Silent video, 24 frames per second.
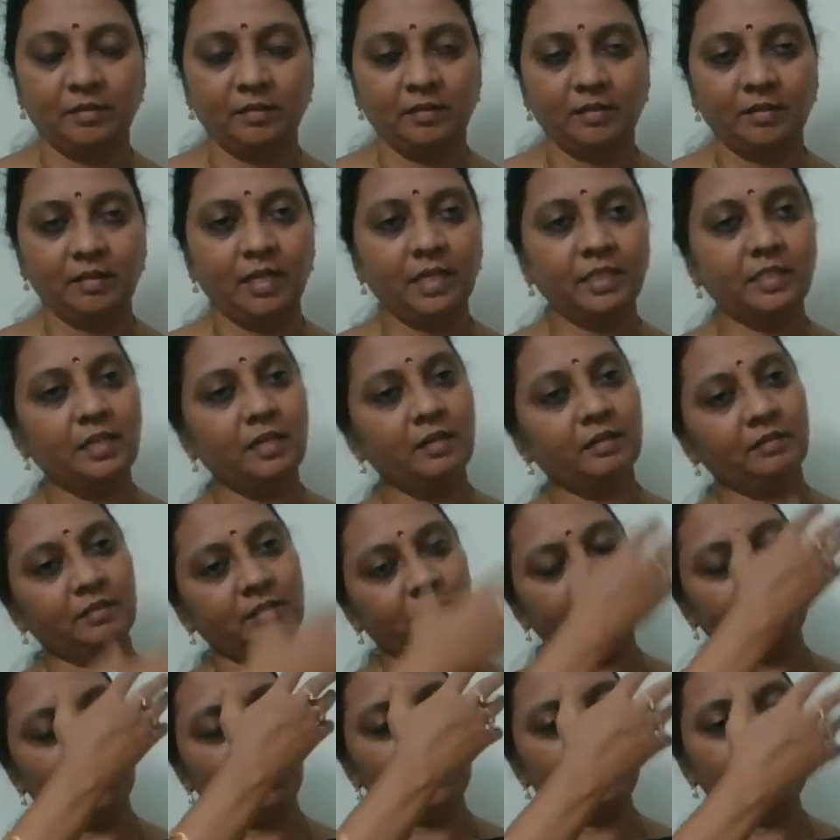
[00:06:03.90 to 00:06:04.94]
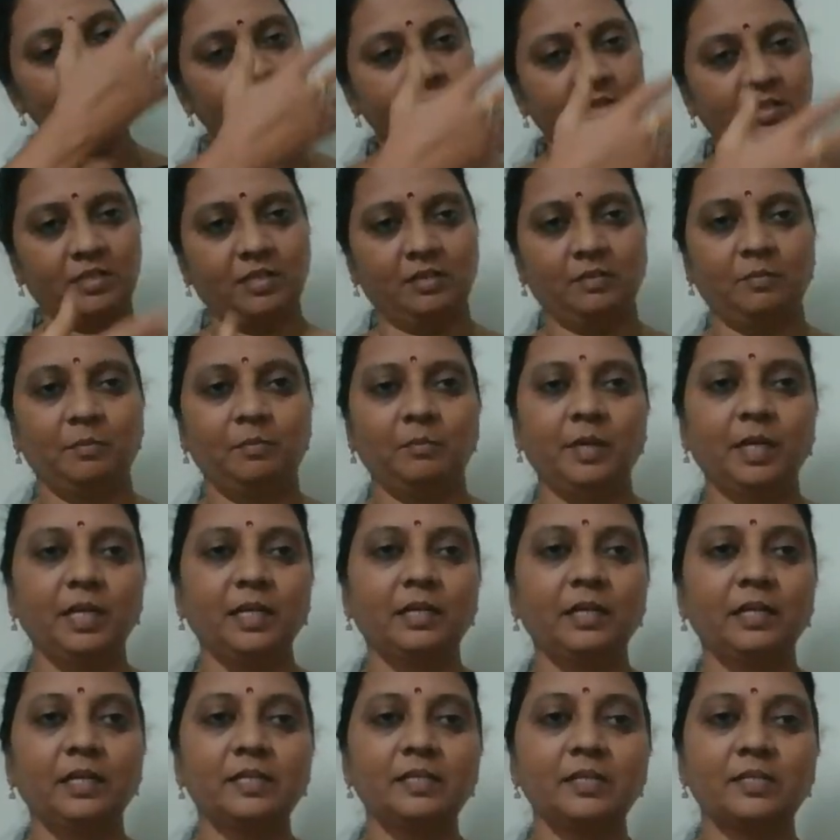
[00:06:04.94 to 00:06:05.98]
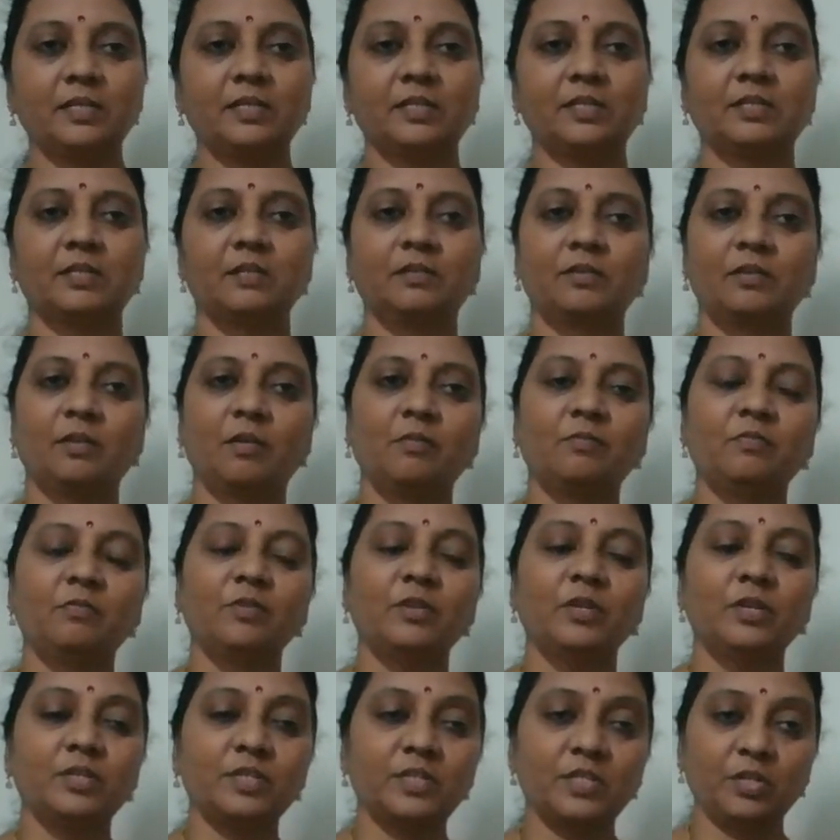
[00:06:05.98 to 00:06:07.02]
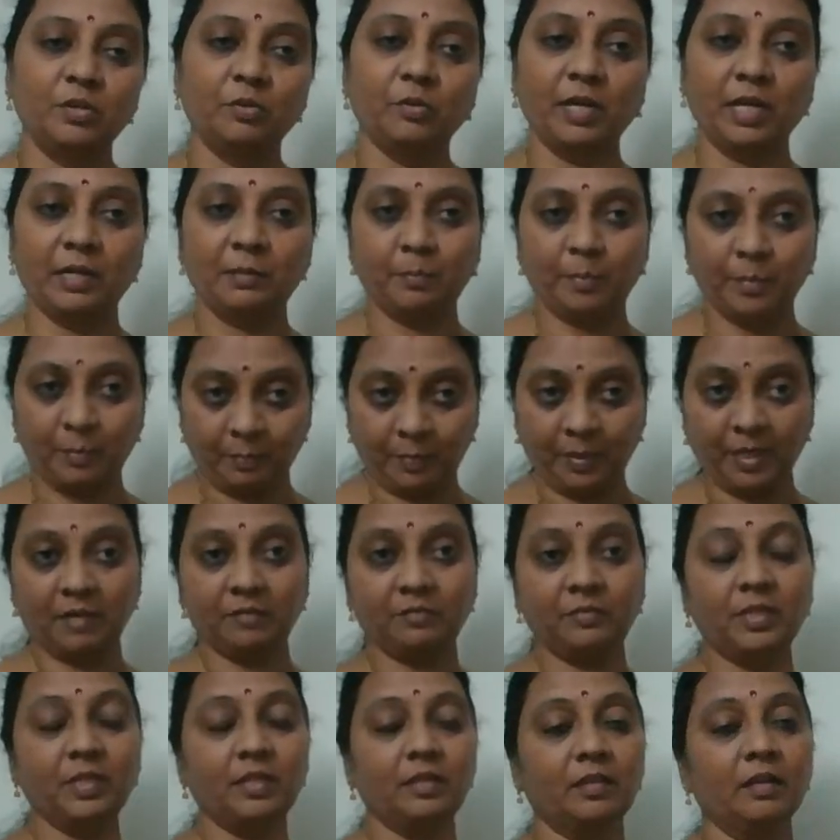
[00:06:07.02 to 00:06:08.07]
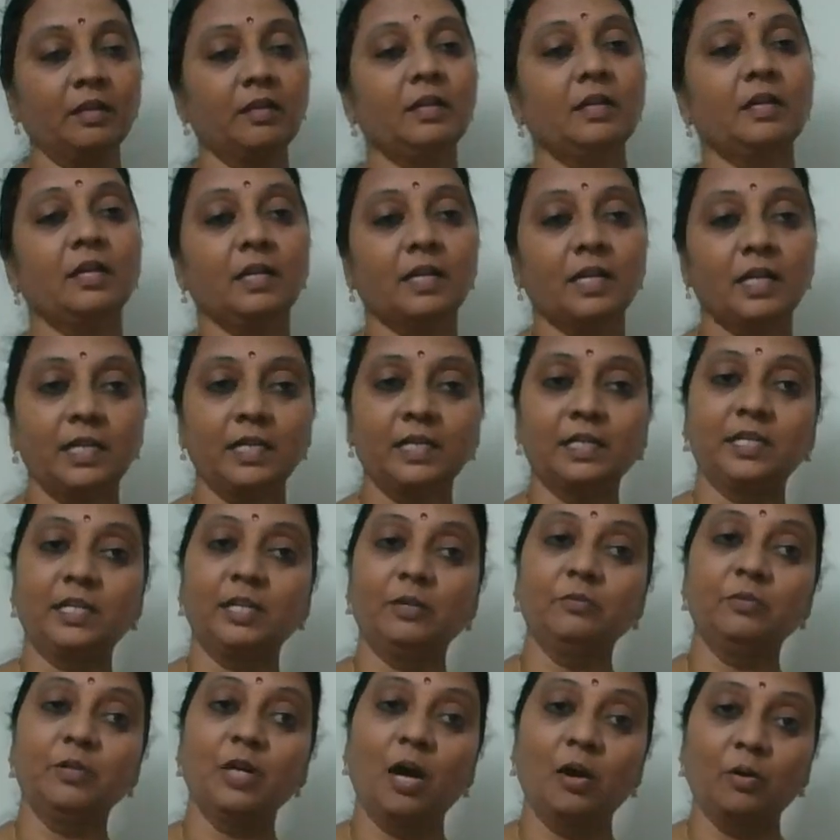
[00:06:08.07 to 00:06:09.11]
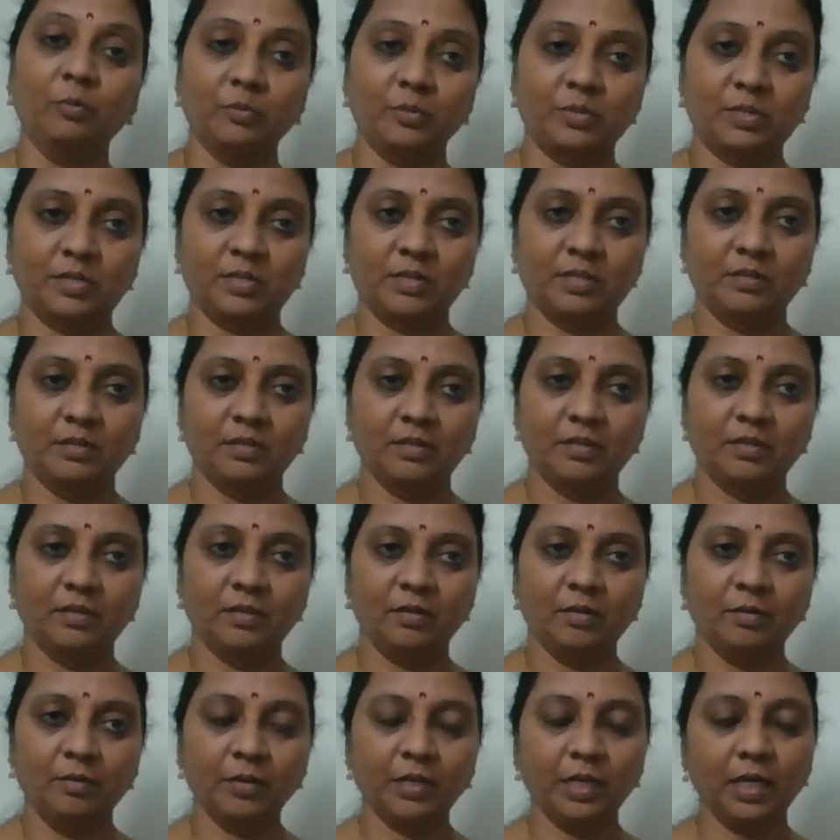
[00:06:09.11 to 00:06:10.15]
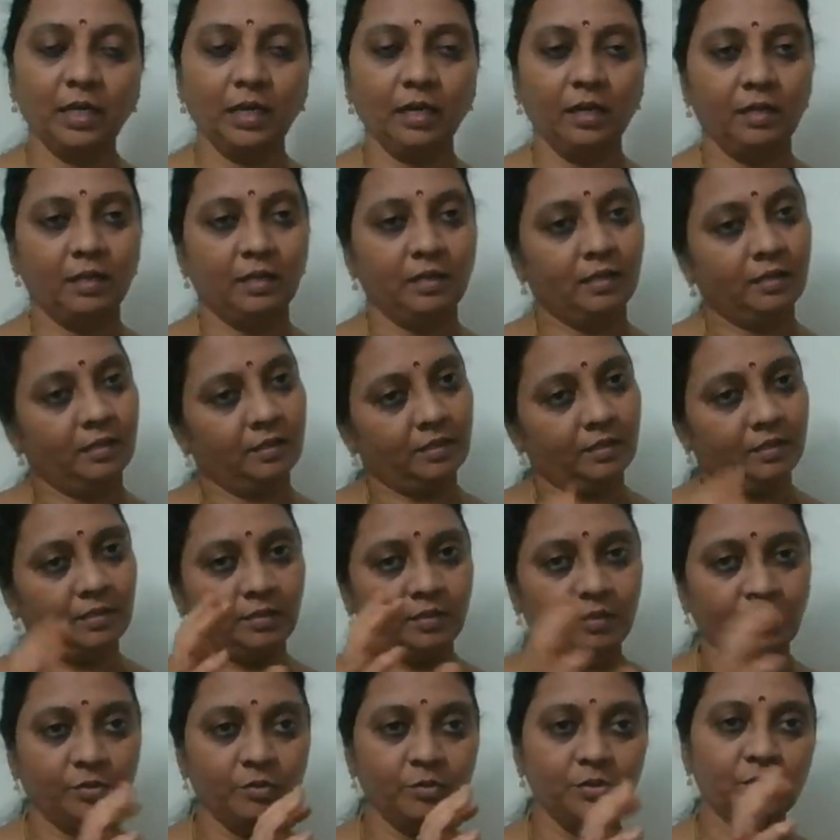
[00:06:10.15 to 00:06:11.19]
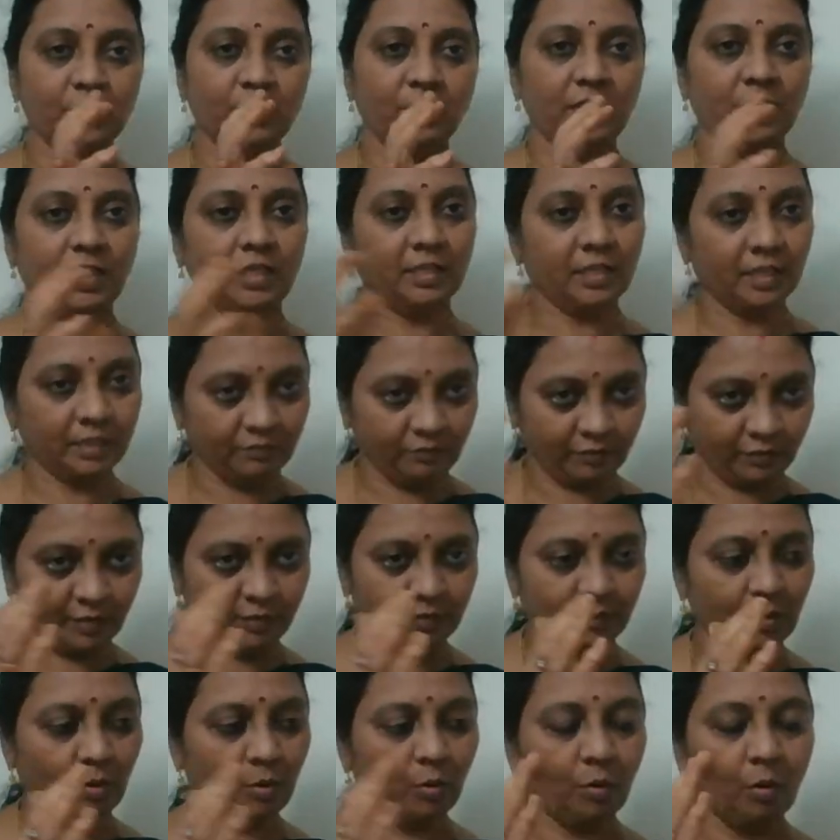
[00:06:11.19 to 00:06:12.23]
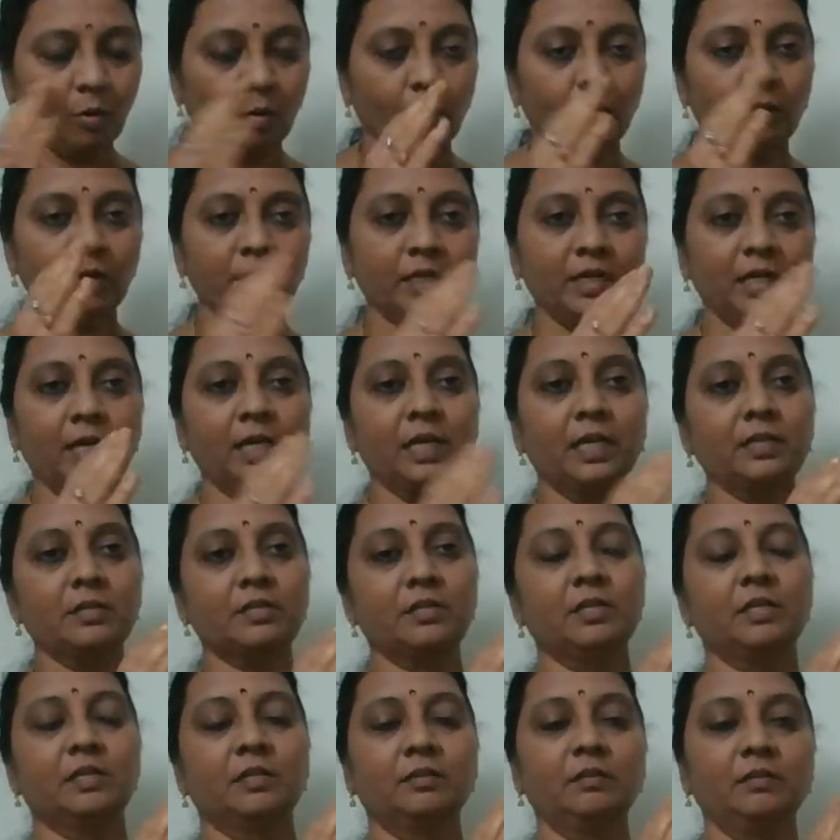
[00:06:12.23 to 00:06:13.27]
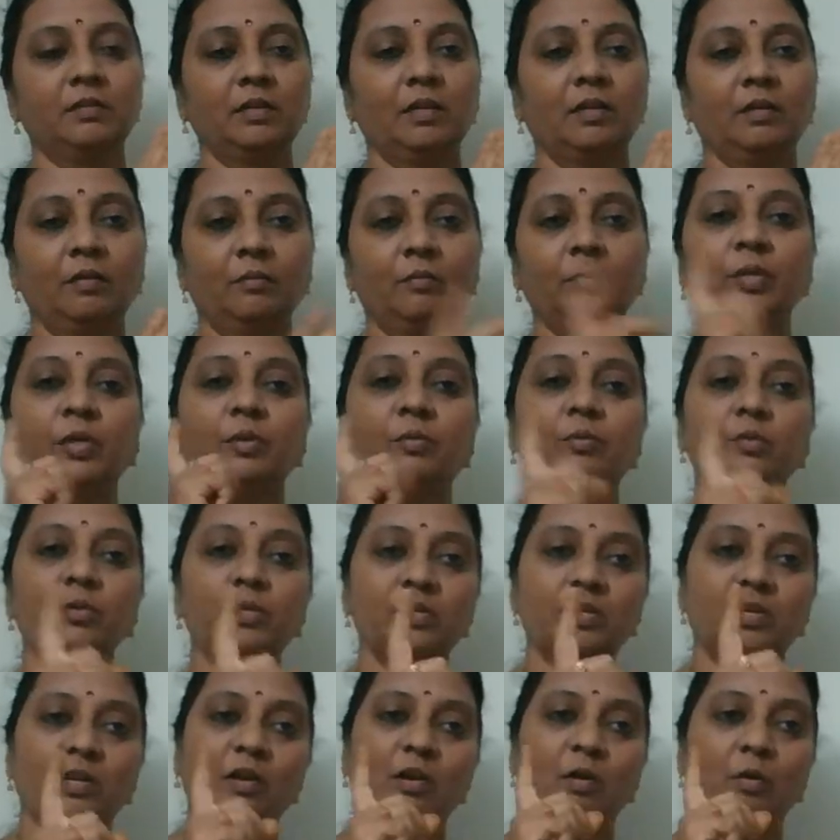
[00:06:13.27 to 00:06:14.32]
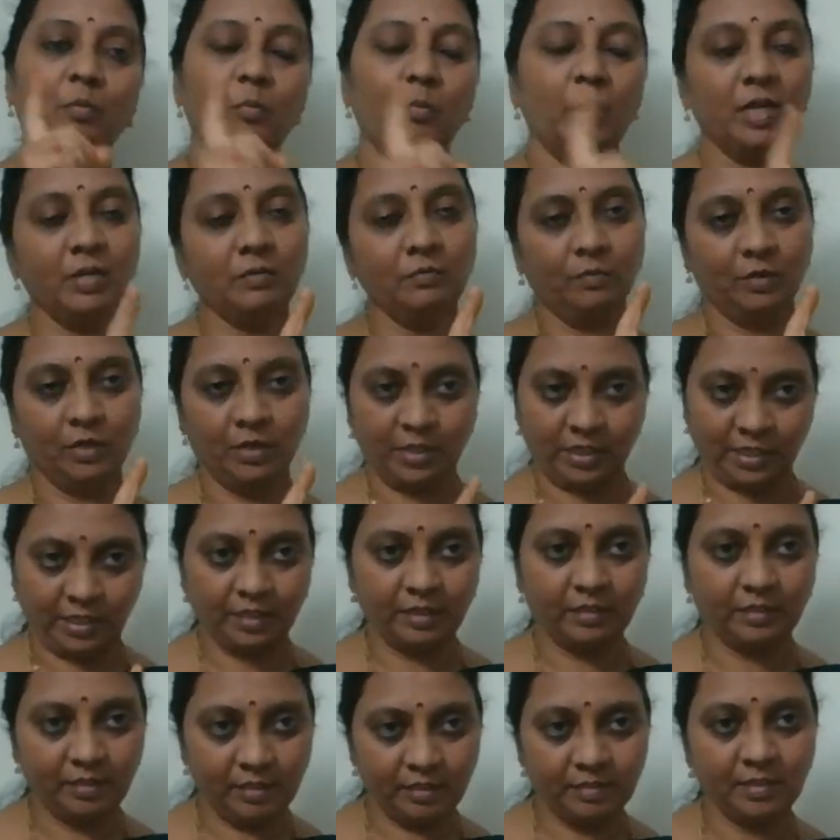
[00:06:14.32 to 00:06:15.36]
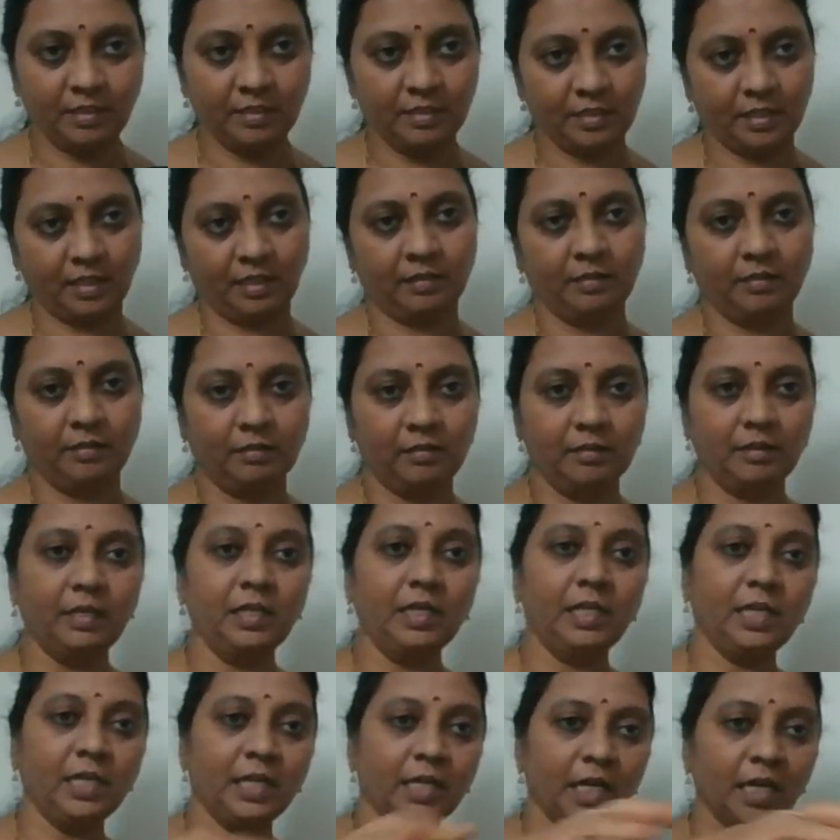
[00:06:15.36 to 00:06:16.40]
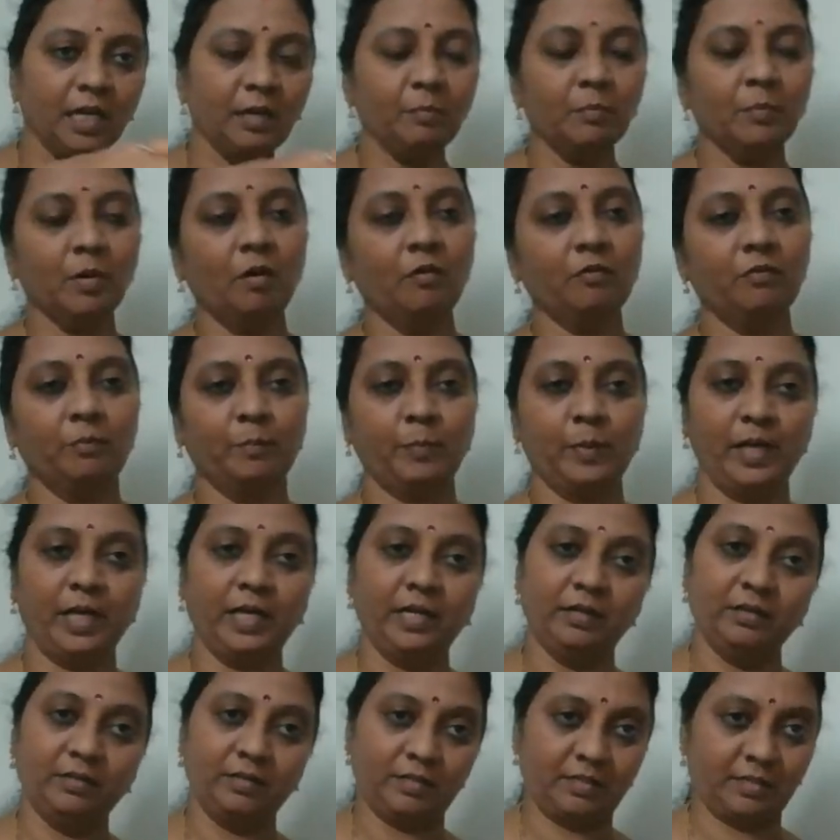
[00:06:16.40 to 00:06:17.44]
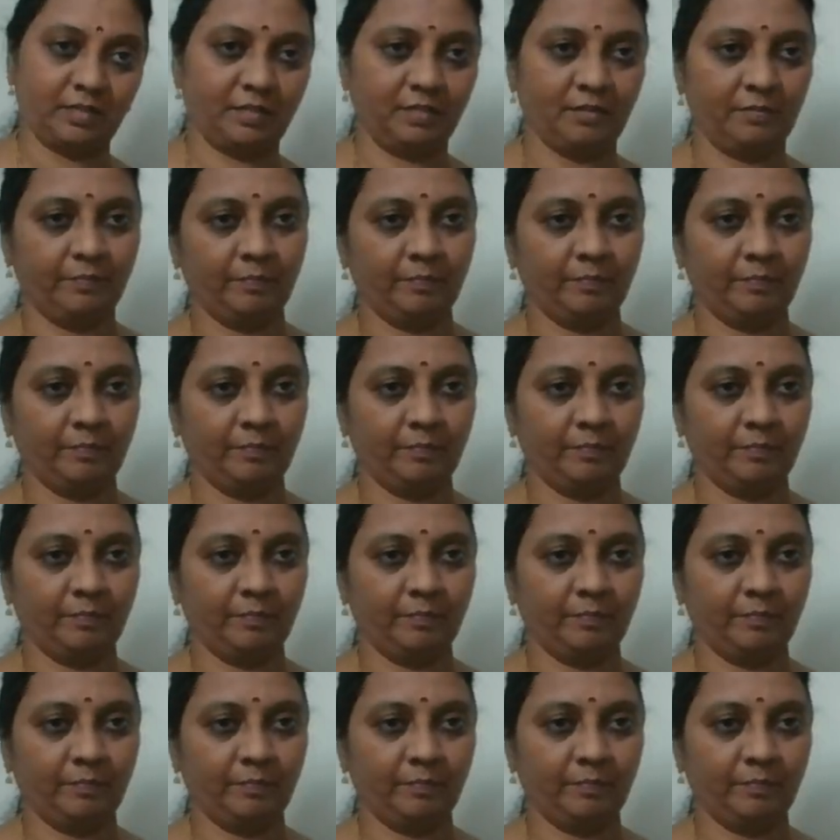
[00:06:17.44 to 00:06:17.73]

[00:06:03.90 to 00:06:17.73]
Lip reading: Like that list, big list of words you can prepare with collective nouns. Okay? Usually that for the whole collection we use one word, isn't it? Team of players,